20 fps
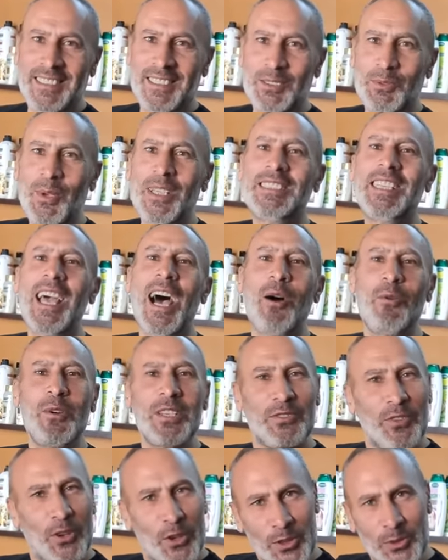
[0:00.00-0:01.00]
20
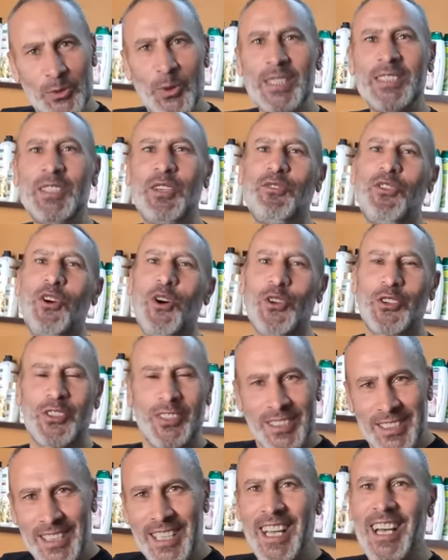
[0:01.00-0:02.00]
hours ah 20 hours per
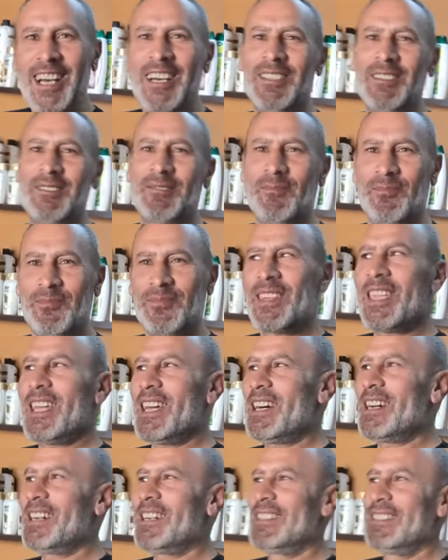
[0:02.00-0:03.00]
day that's yeah. really good that's a
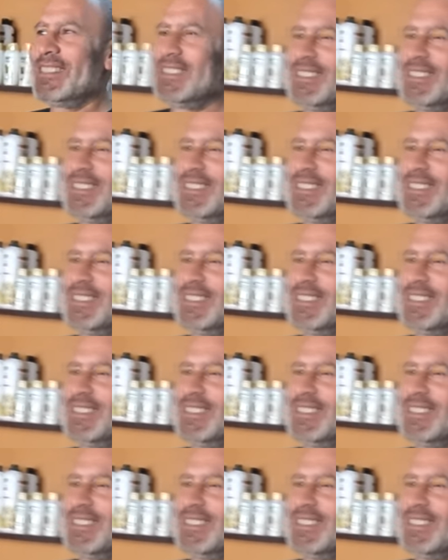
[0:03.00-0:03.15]
flex